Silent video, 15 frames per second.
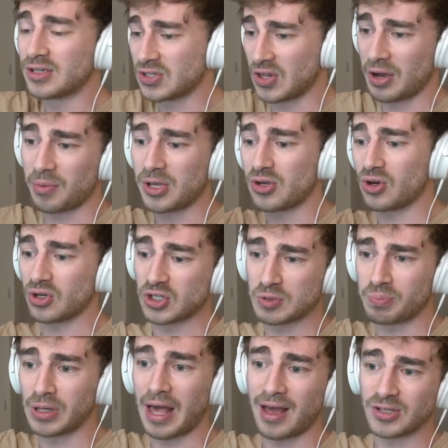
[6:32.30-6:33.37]
so that way you could
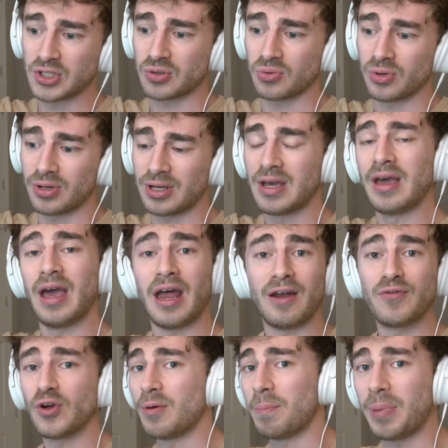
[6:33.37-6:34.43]
just blast through it. And
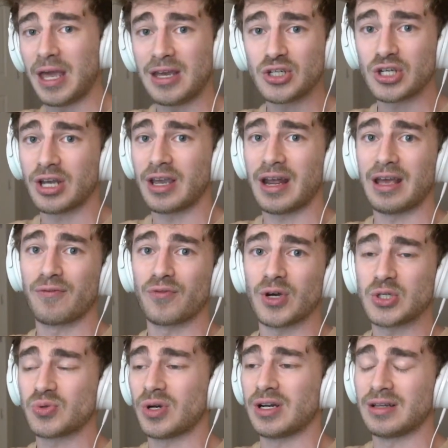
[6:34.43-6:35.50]
if you're impatient and getting
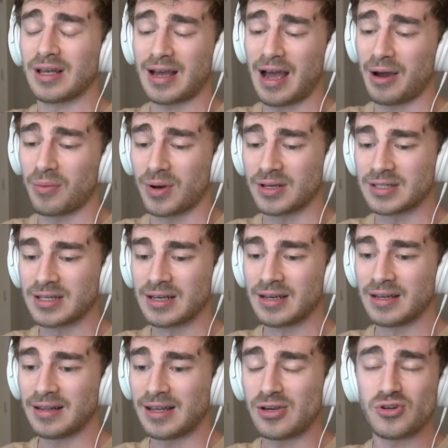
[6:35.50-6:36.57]
frustrated like I was,
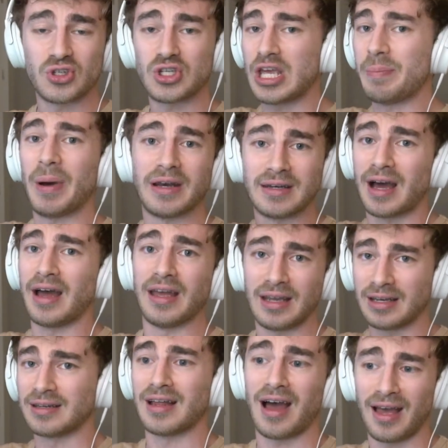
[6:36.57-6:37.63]
then you just keep on
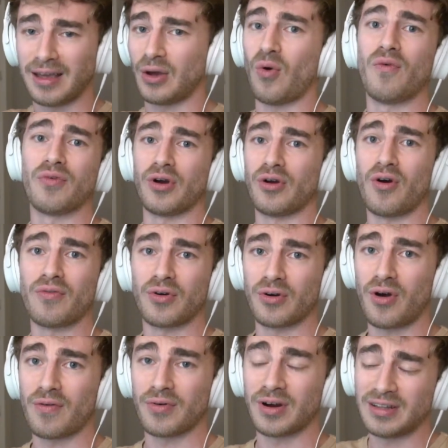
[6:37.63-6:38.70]
dying and dying over and over
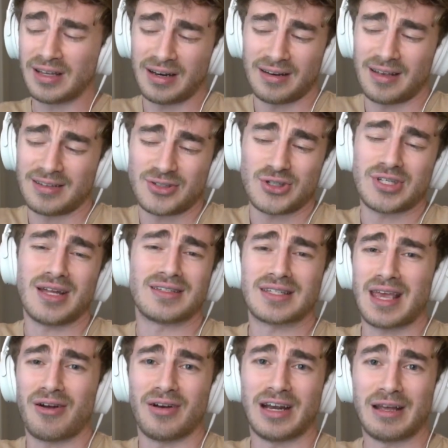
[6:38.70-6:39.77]
and over, and then it's just not
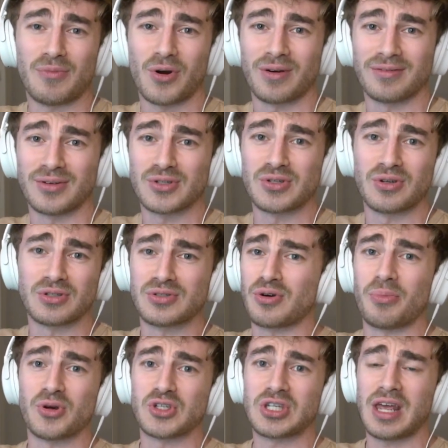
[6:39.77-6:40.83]
scary anymore. There's no
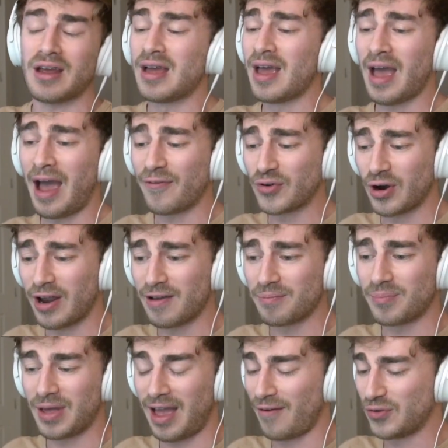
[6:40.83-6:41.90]
more
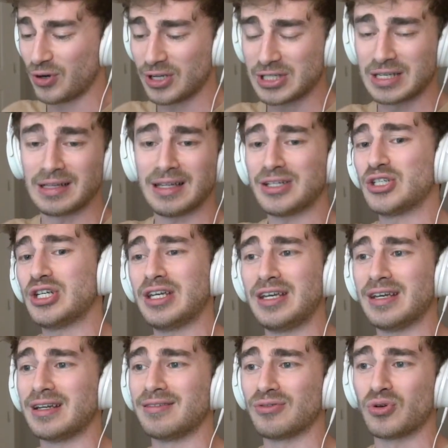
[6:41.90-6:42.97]
after it's
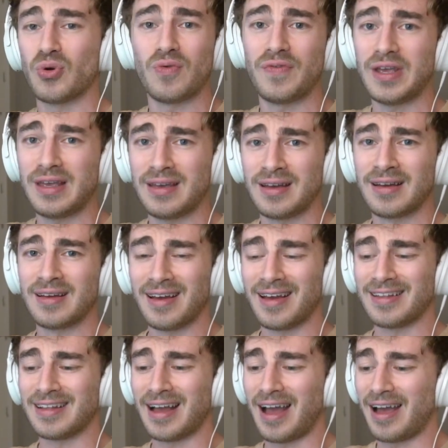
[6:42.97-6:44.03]
glitchy and goofy,
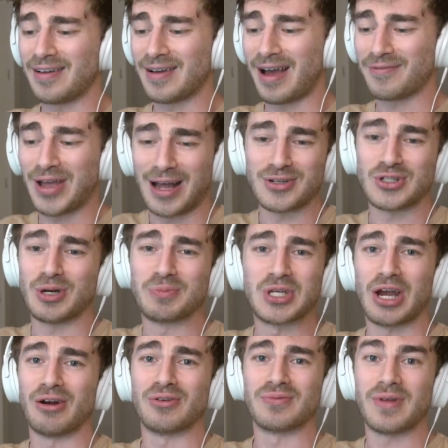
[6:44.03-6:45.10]
and I've got jump
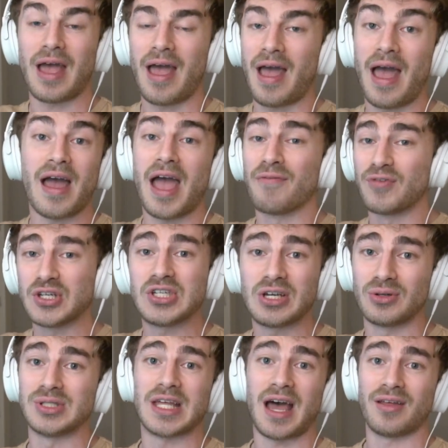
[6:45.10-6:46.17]
scared. Every
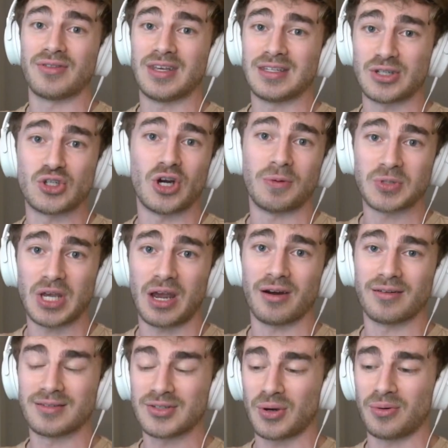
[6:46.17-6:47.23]
single death is a jump
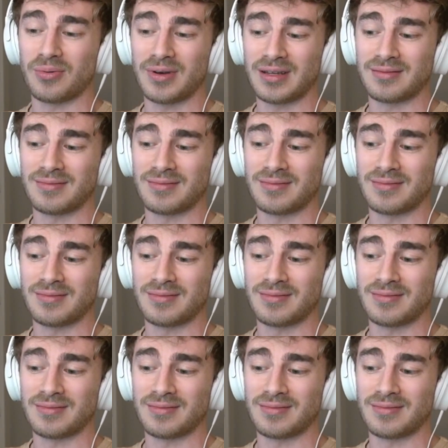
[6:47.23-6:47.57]
scare. So